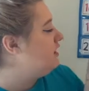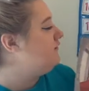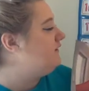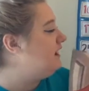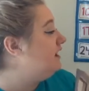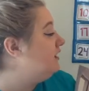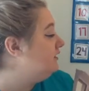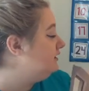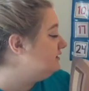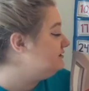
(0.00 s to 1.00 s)
if a
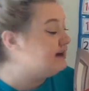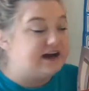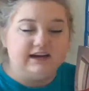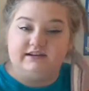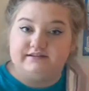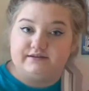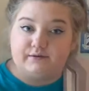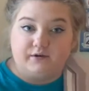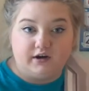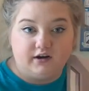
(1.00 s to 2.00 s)

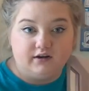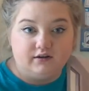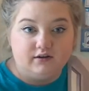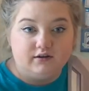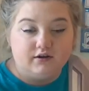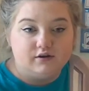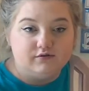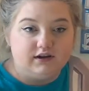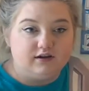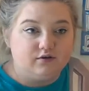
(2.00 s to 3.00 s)
dinosaur,
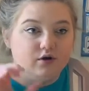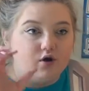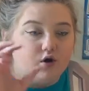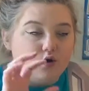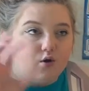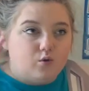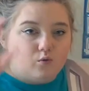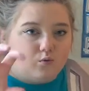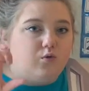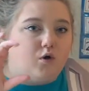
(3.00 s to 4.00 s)
we can go,
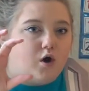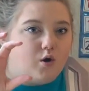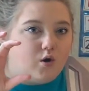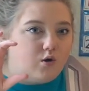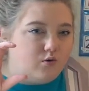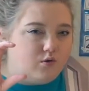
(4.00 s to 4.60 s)
roar,